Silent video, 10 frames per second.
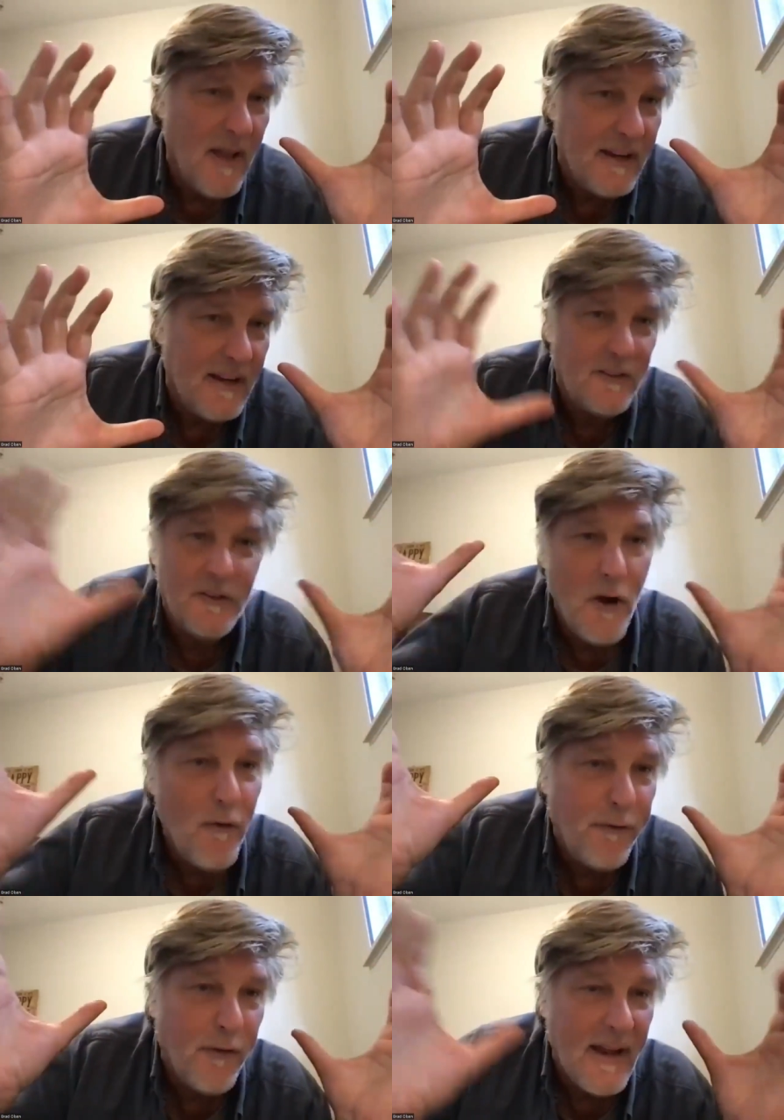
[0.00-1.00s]
like
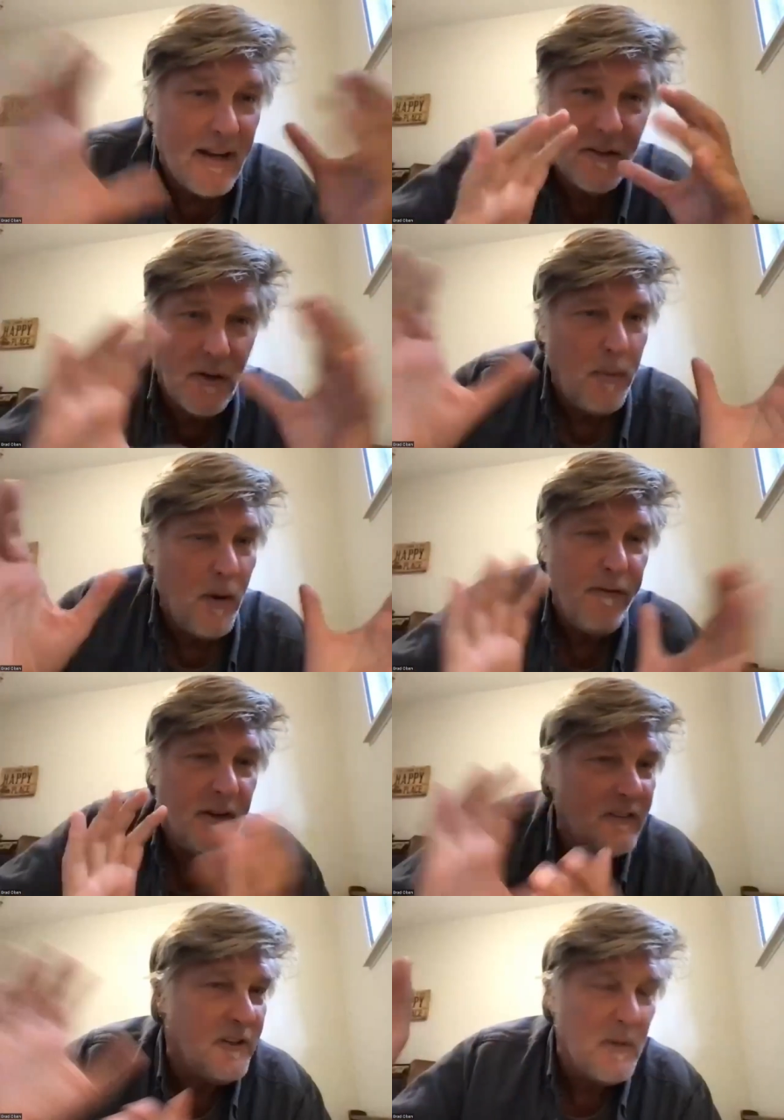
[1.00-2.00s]
snowflakes, they're
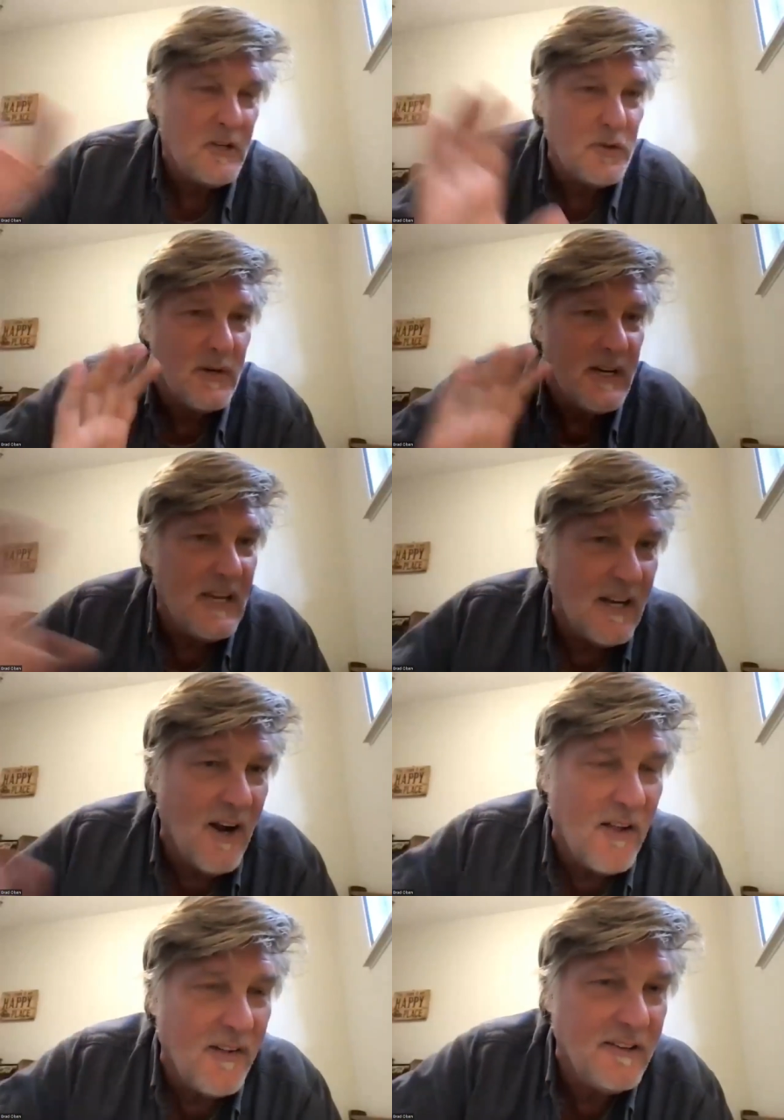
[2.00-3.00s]
perfect symmetry and
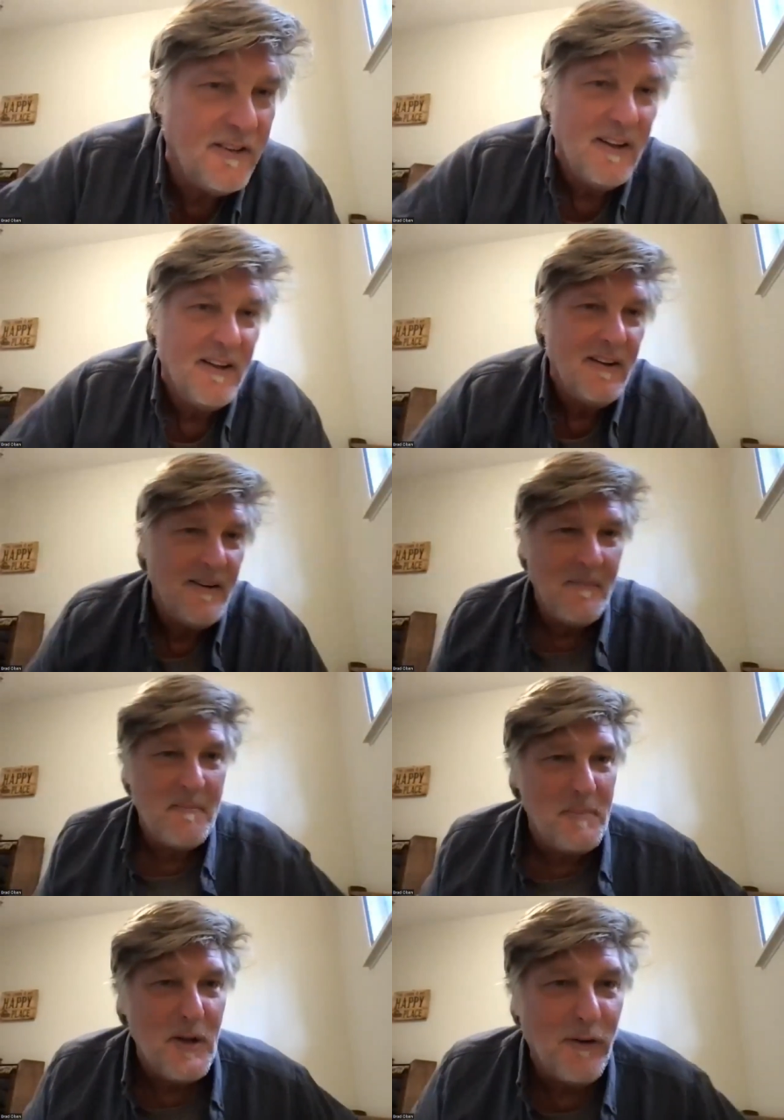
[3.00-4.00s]
all these
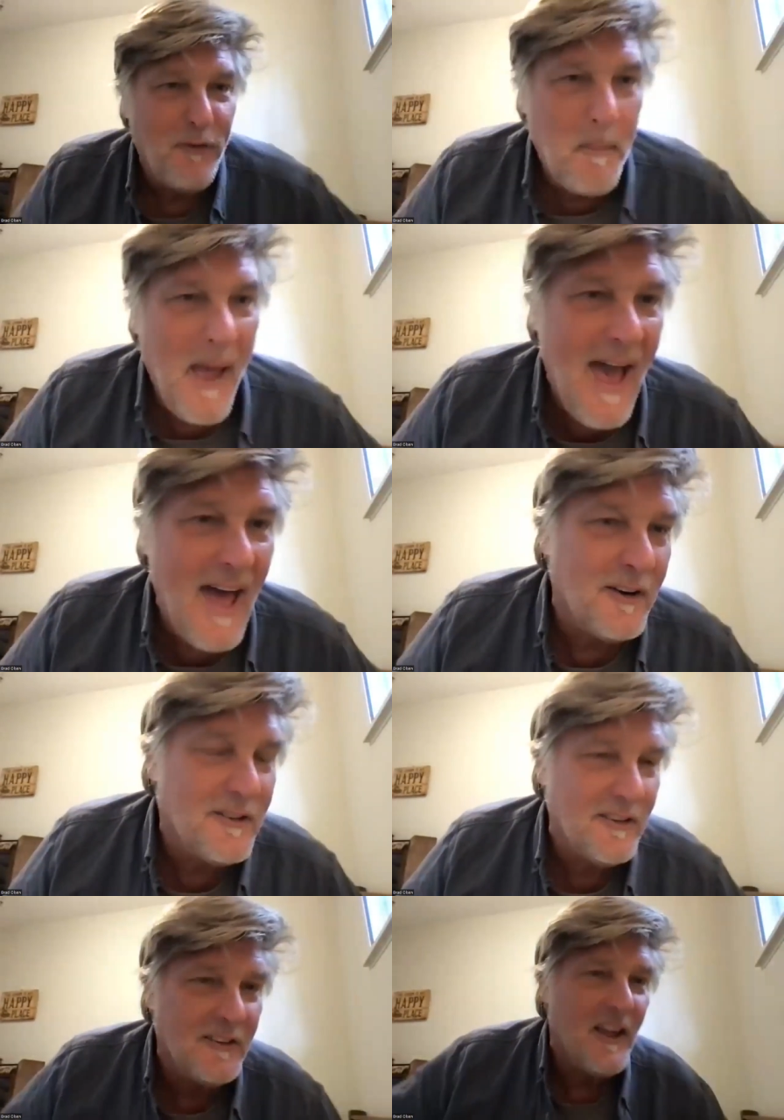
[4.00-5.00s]
beautiful
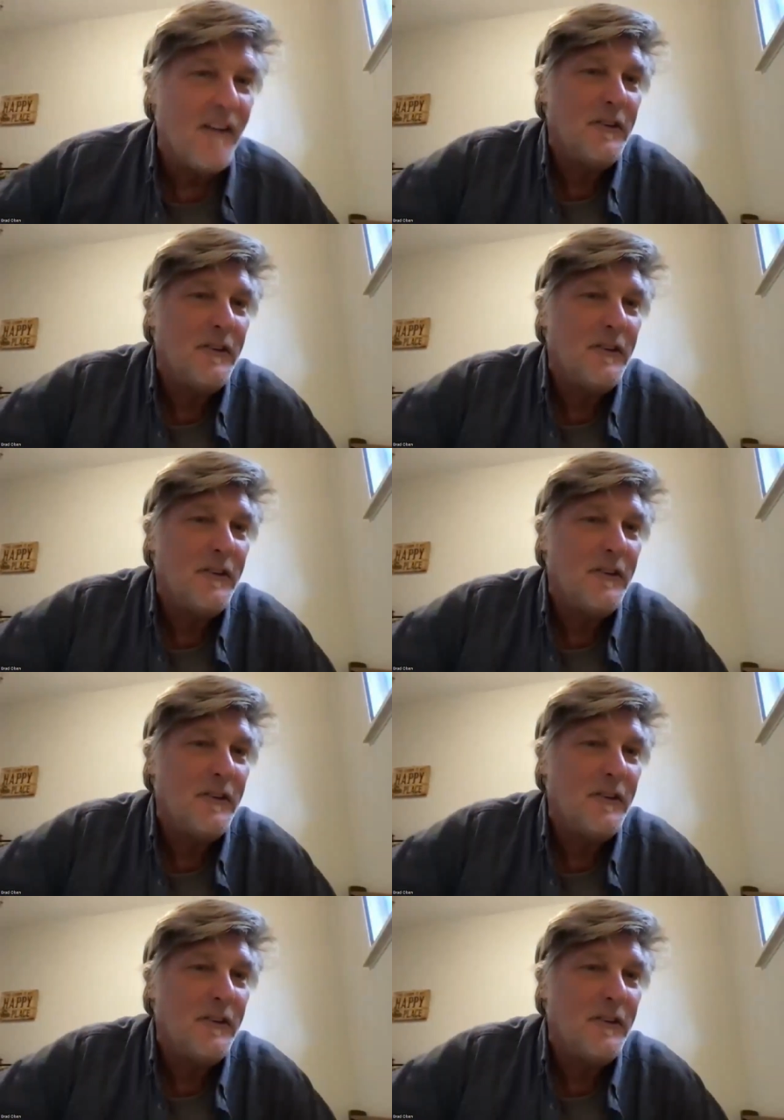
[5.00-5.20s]
patterns and stuff.